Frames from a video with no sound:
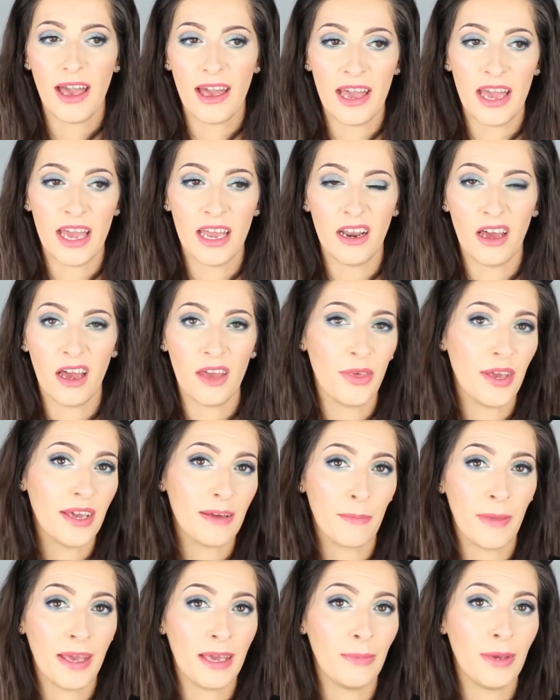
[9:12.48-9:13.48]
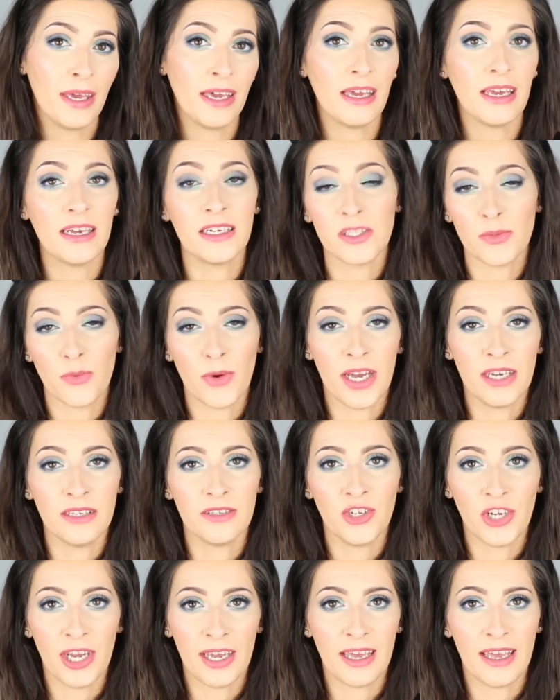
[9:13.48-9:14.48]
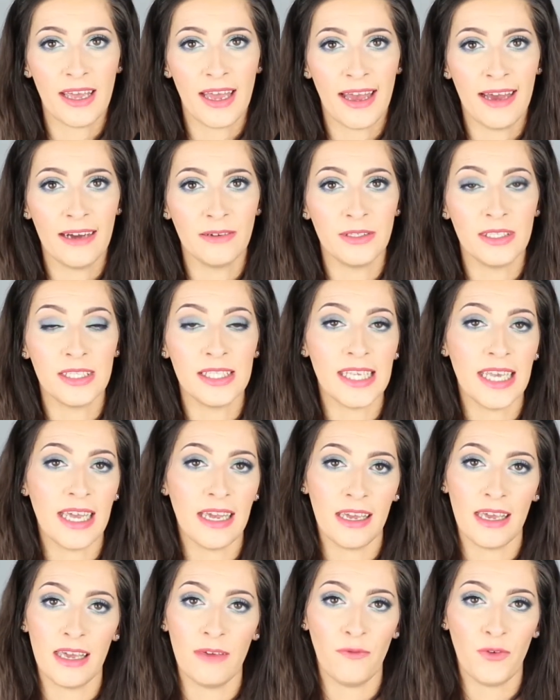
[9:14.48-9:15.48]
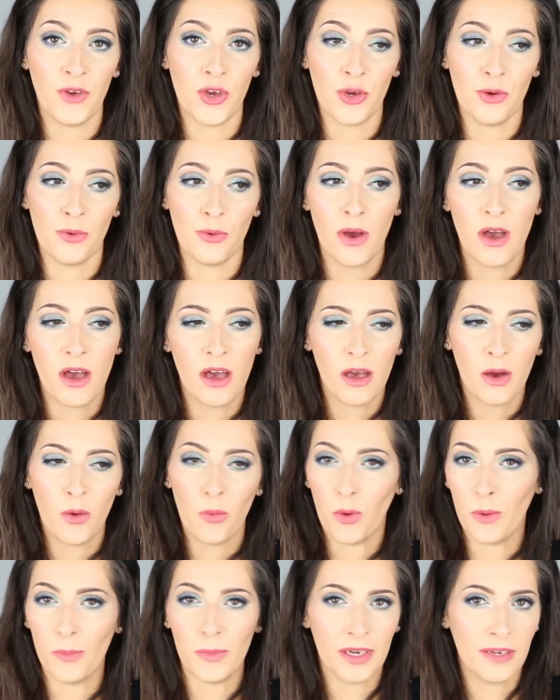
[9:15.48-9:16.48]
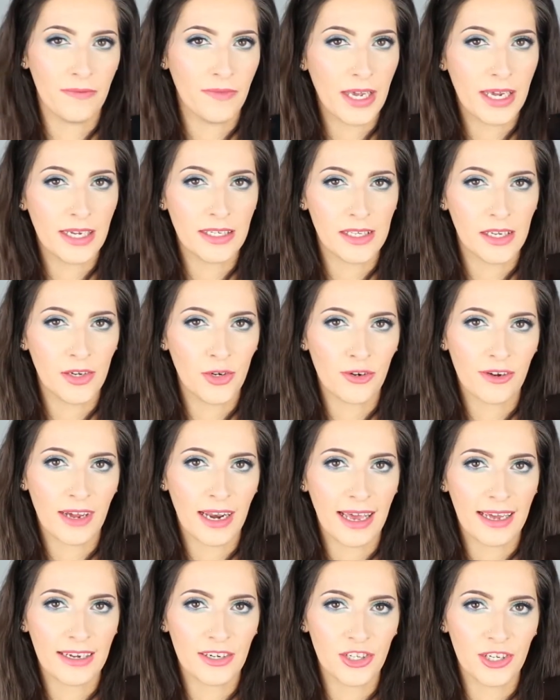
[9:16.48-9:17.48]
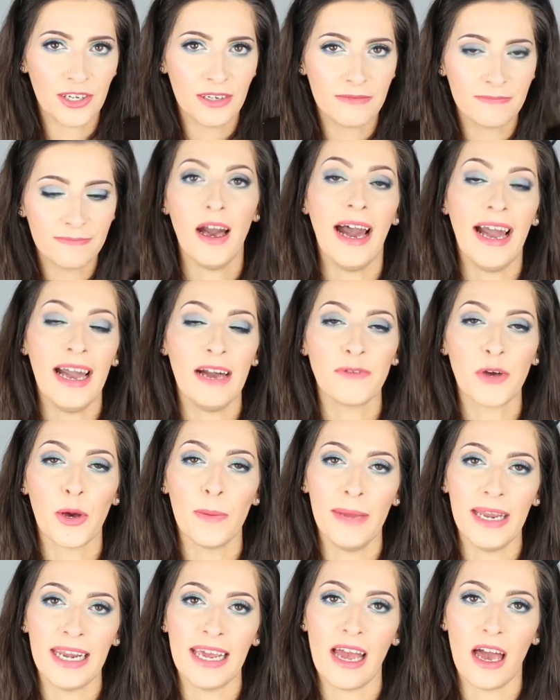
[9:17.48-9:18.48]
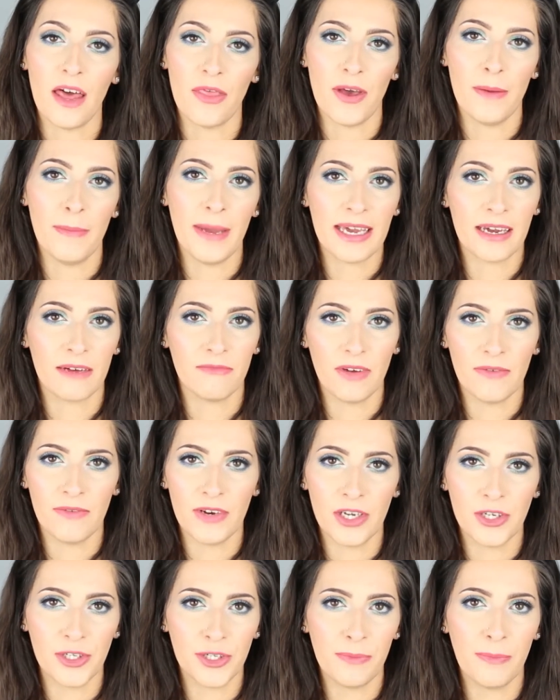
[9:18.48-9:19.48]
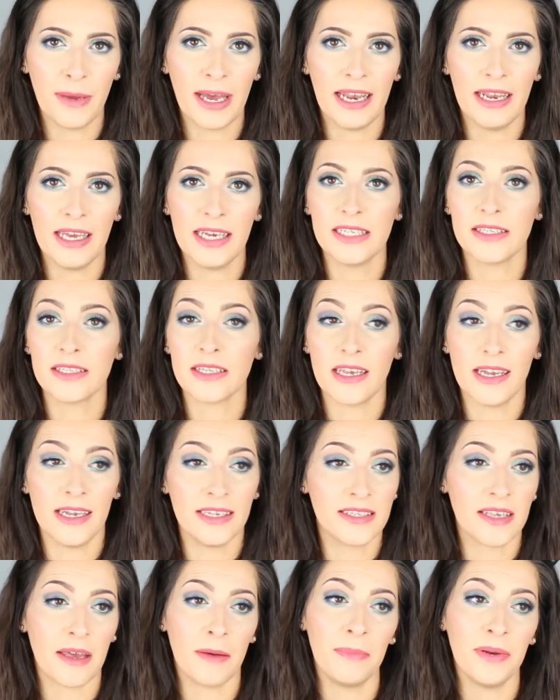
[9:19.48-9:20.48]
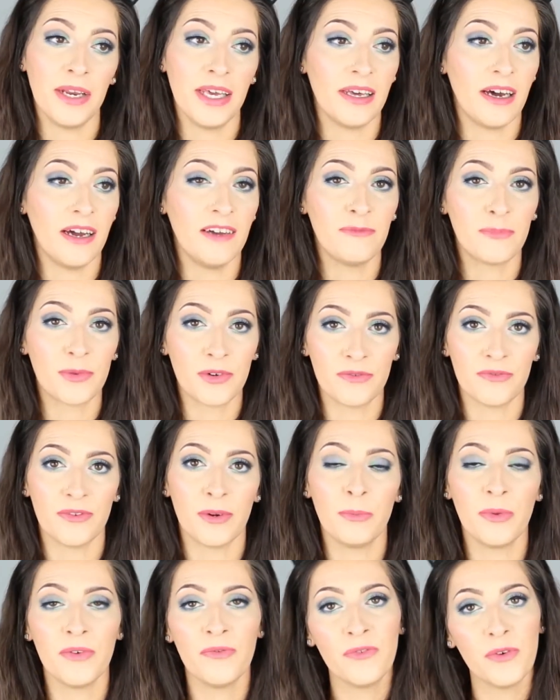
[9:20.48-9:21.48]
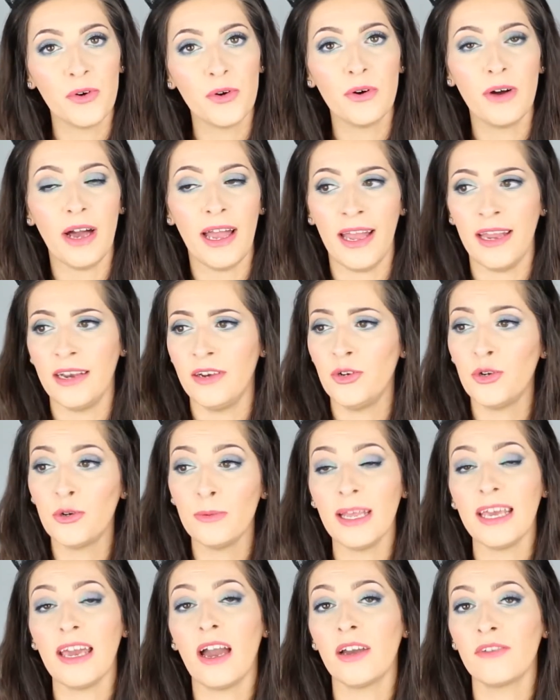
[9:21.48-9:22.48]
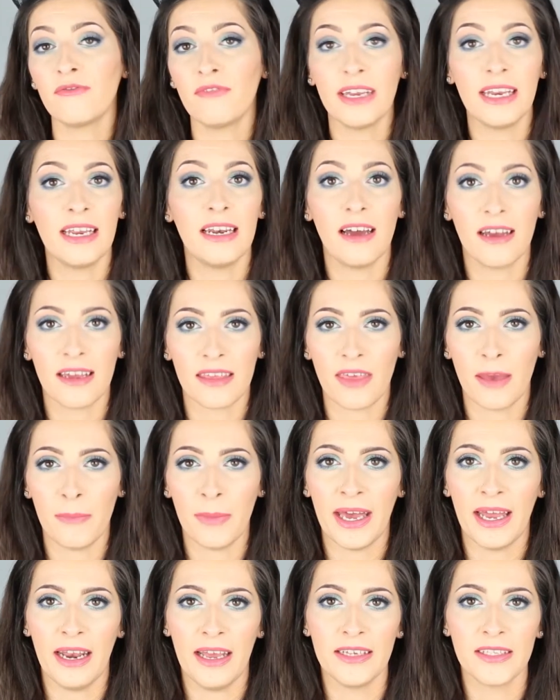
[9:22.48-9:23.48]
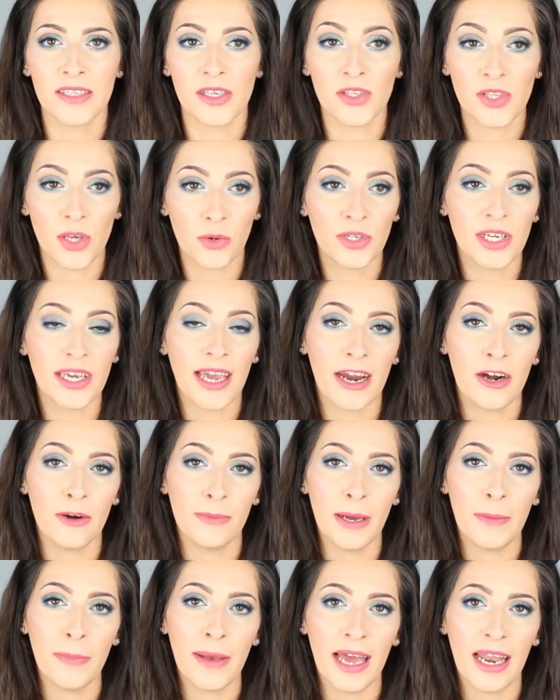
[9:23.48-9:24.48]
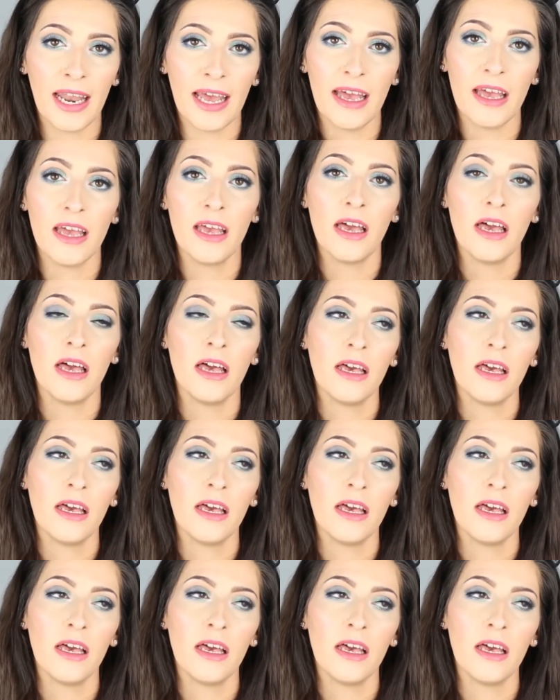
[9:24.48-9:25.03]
and I think maybe it's worth checking out and seeing if you want one of these in your collection. I have got many other Makeup Revolution palettes. It's a company that I've bought from before, and normally I really like their palettes. The Salted Caramel palette,